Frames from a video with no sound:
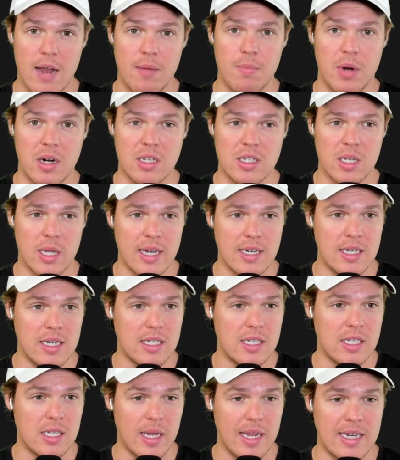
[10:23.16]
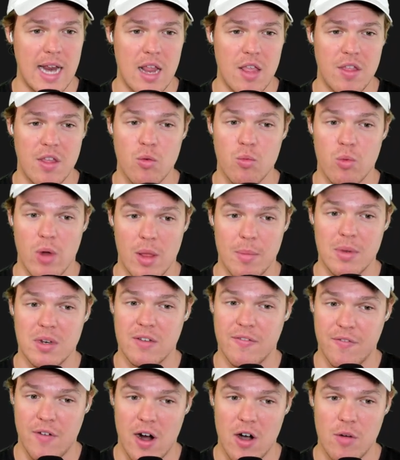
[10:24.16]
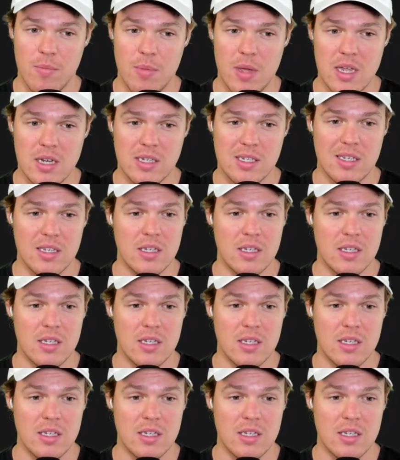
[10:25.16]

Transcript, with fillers: button selected, select anything relevant to Firebase,